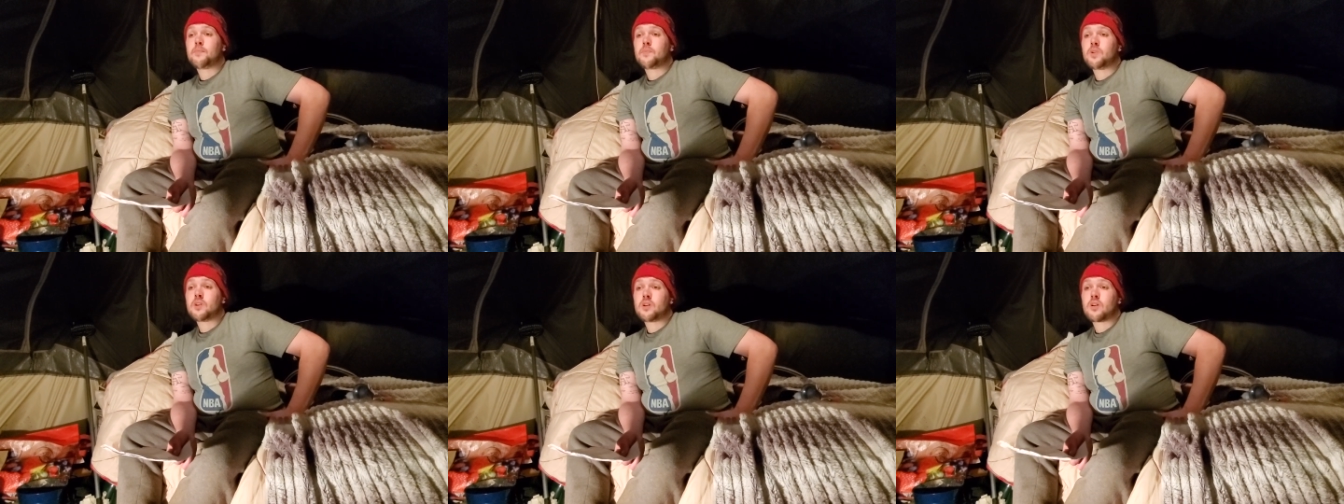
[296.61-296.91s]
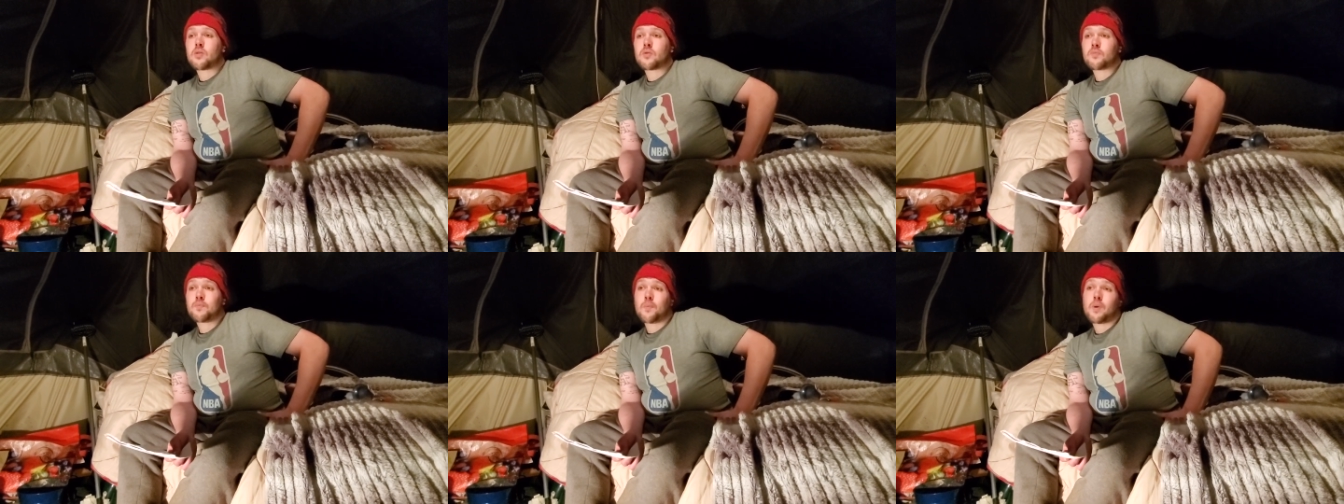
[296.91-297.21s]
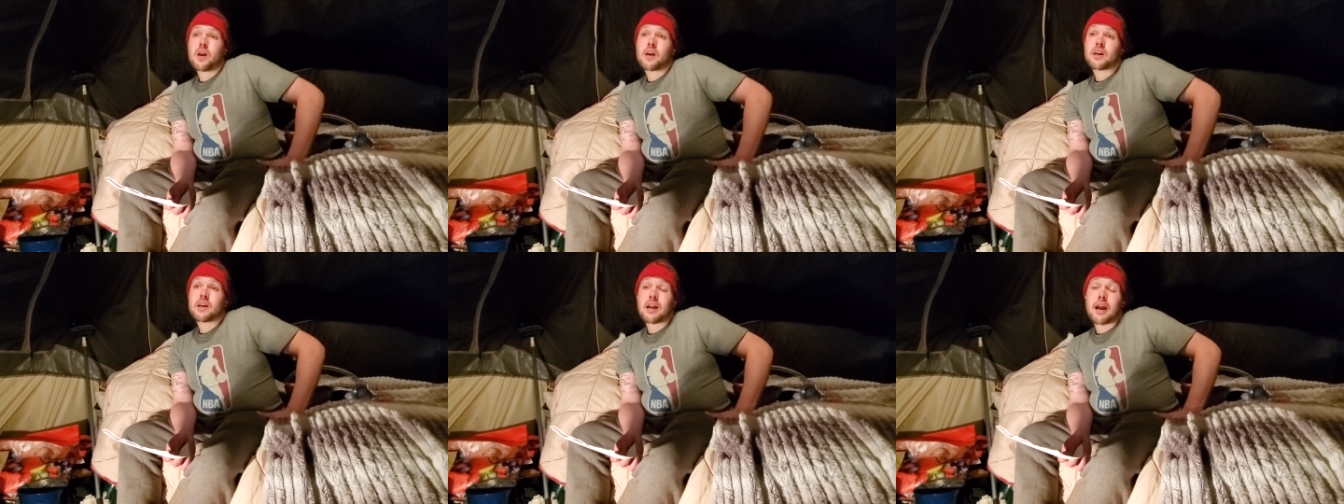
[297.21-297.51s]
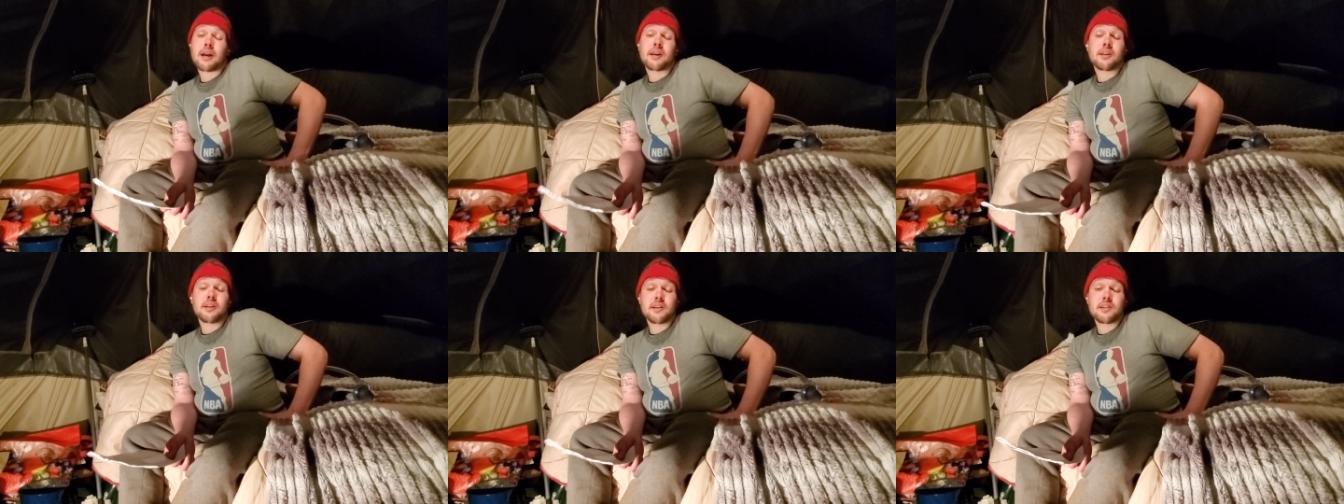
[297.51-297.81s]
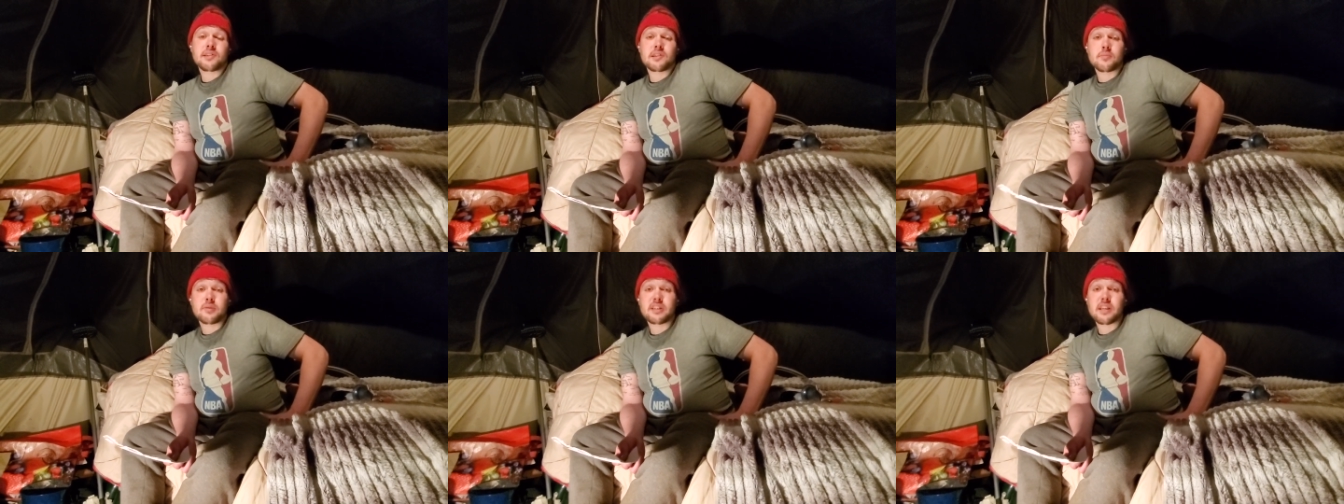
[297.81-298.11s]
you know, it kind of
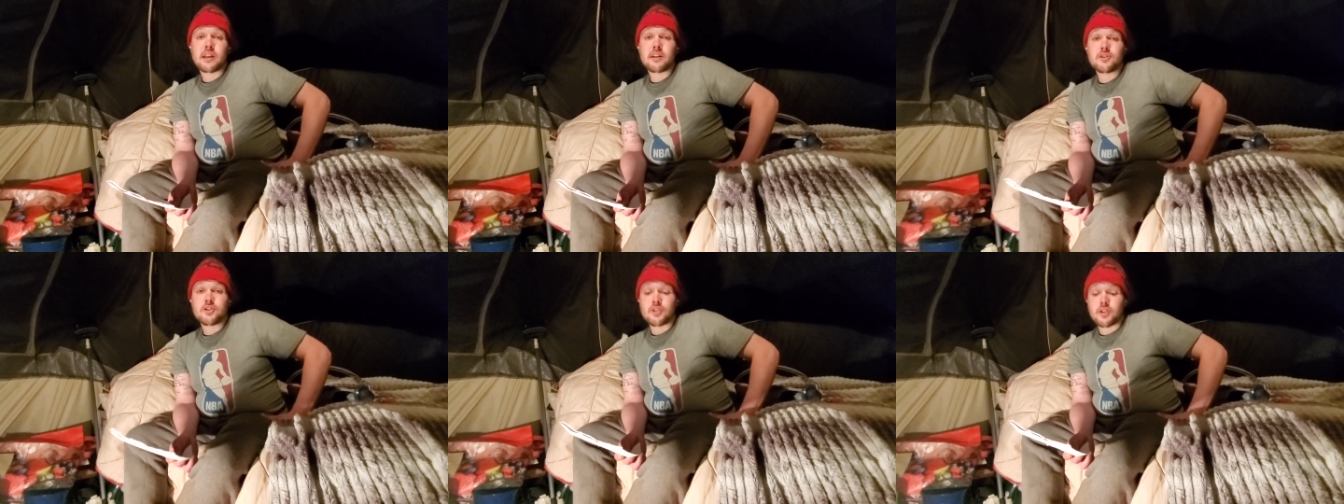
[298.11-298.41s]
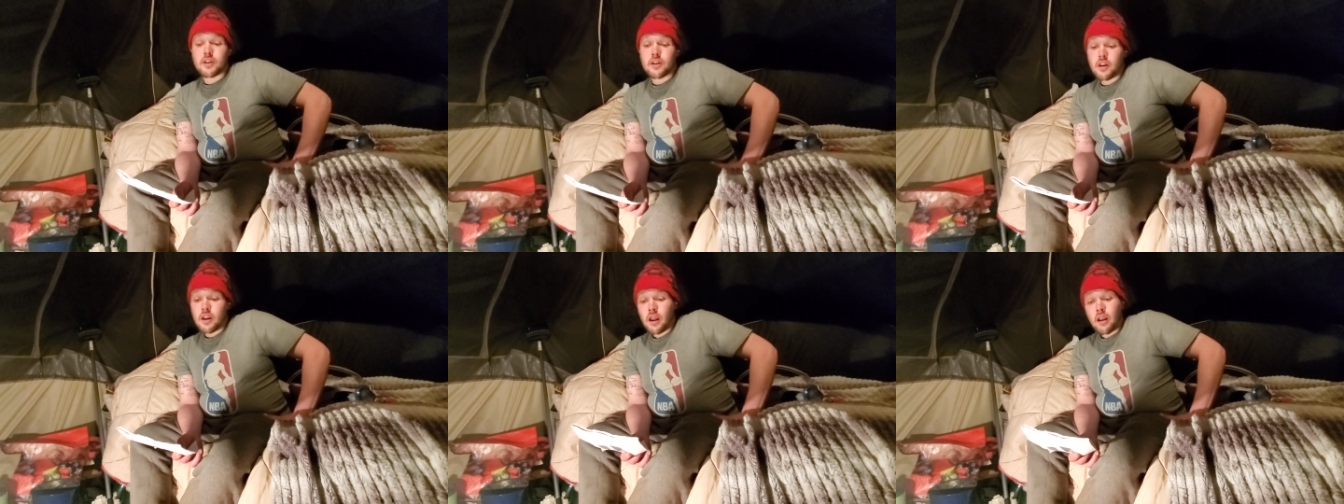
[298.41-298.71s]
needs some attention.